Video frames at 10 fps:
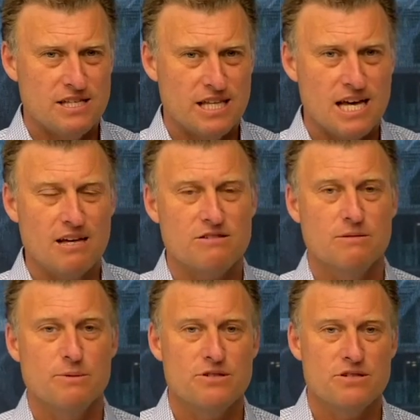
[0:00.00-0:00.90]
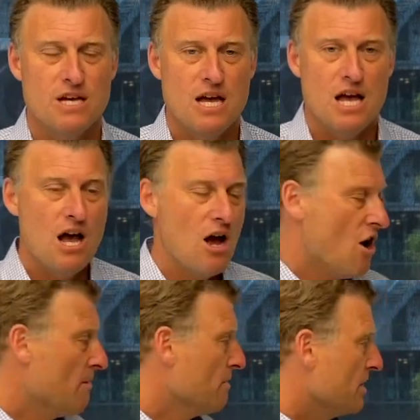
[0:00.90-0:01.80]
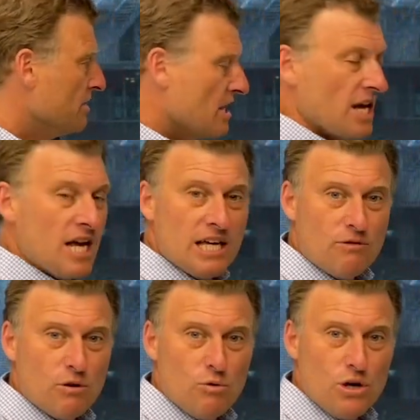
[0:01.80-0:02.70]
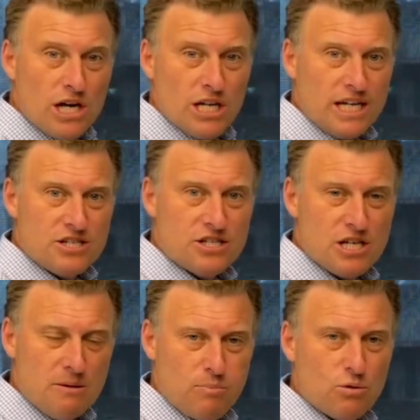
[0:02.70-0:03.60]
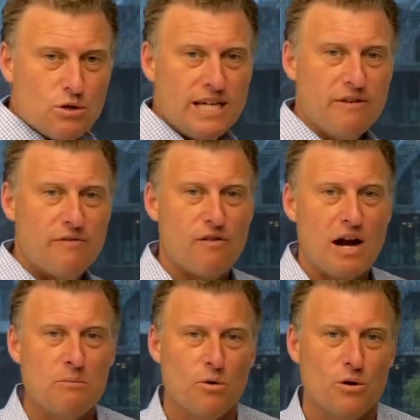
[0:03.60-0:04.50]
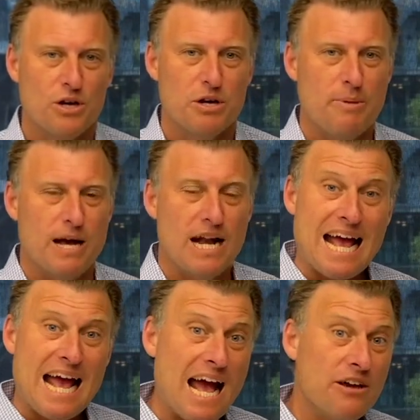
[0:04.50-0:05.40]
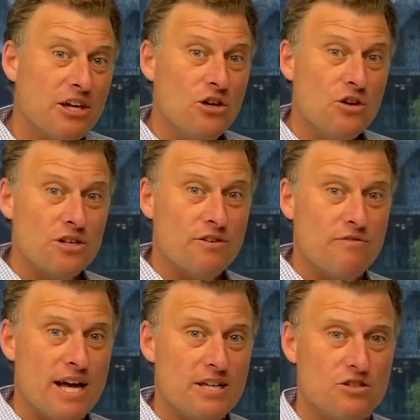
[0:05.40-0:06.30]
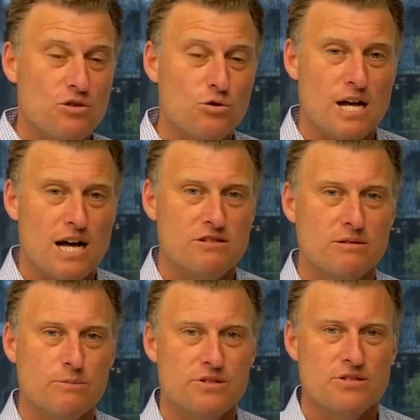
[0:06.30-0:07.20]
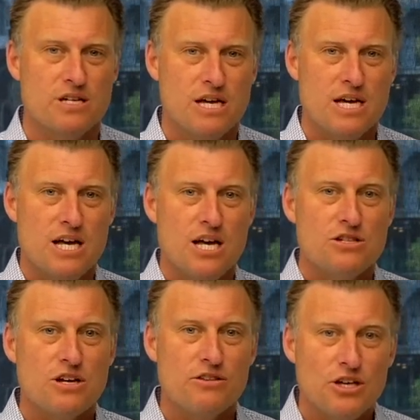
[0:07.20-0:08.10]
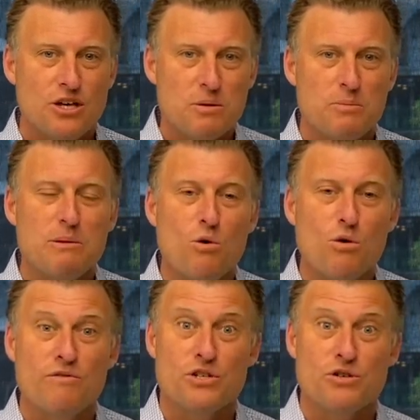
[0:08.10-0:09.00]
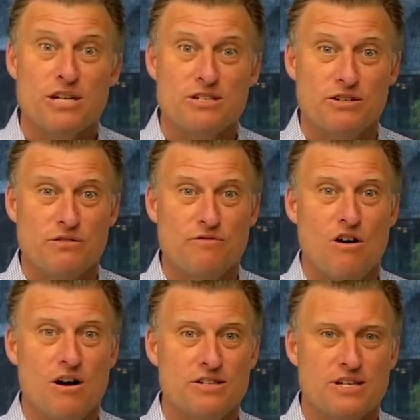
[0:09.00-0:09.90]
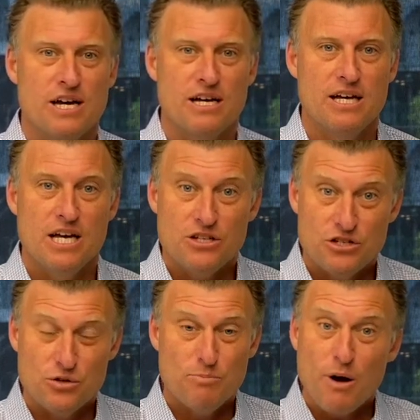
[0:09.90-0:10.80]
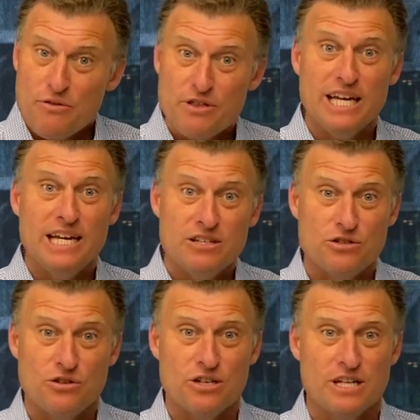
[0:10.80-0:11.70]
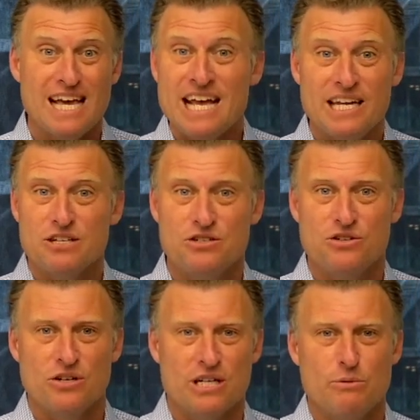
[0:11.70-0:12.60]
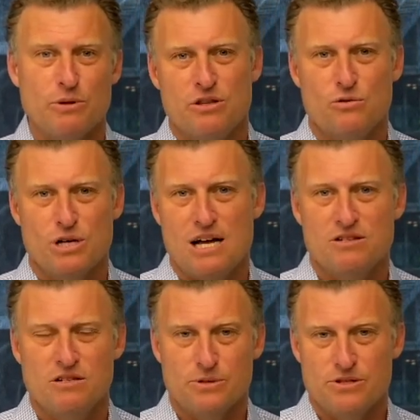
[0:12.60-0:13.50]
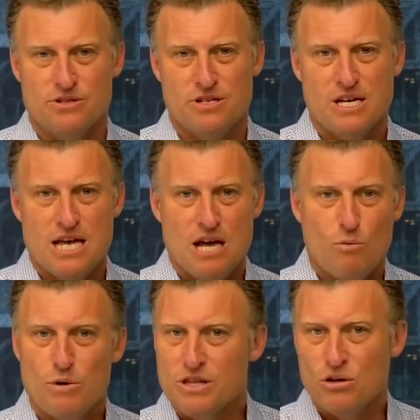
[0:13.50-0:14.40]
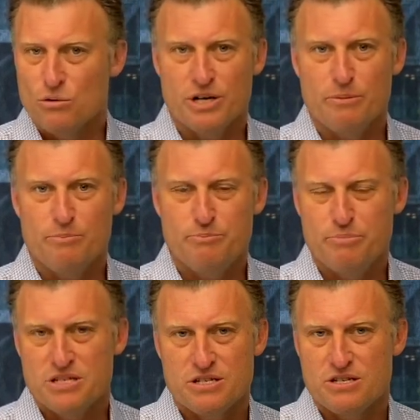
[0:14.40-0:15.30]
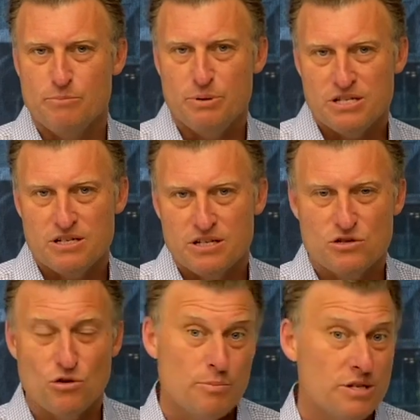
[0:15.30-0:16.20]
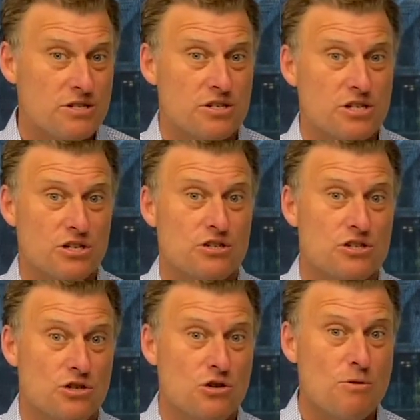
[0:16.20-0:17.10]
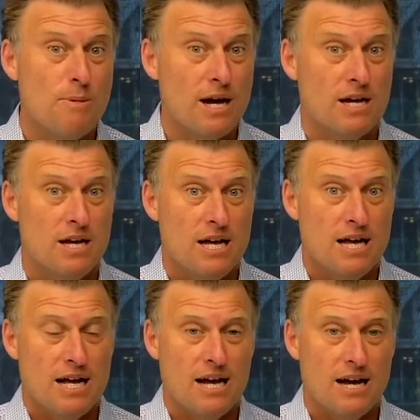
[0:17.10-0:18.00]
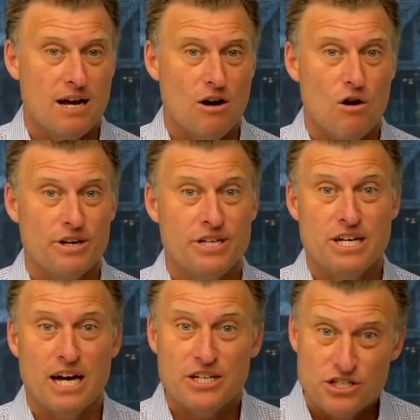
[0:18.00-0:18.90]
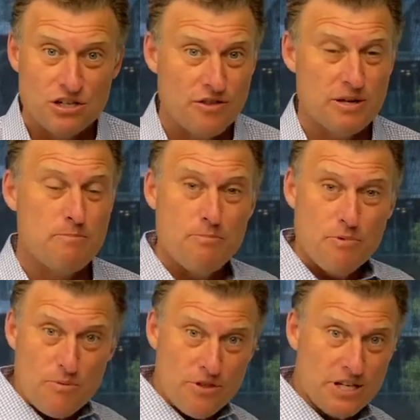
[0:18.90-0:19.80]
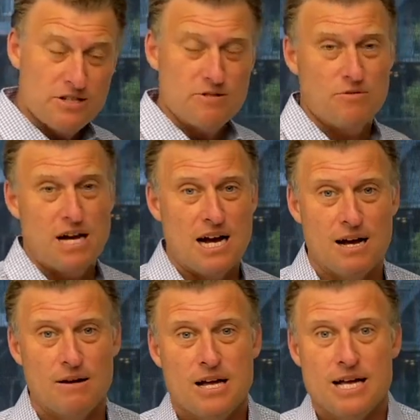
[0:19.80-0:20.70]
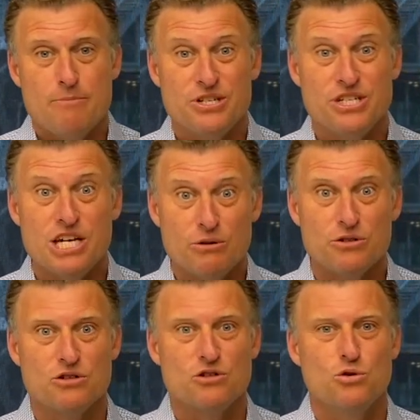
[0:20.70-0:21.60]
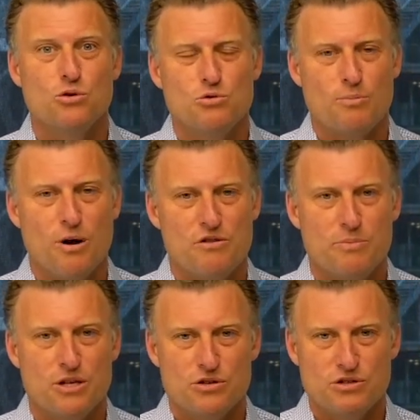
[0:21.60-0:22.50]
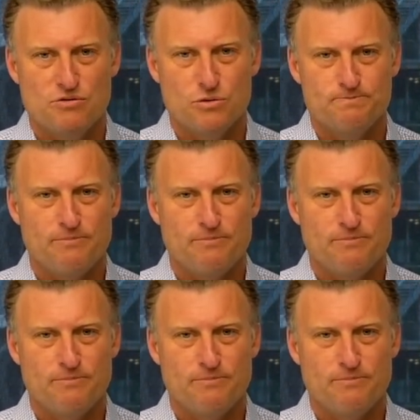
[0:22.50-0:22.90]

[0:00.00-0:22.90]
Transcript: their customers. I'm going to give you a really simple, clear framework about how you can advance your customers so that you can be more of a trusted advisor to both internally and externally with your customers. Whether you're in a business to business or a business to consumer orientation, I think these materials and tools will both be useful.